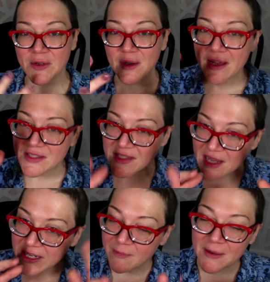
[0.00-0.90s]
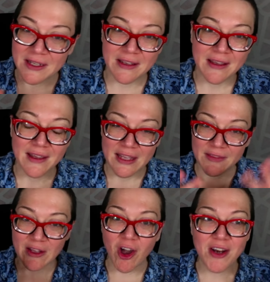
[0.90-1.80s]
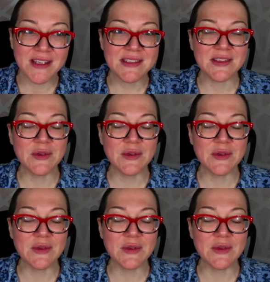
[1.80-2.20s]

or to anybody in the audience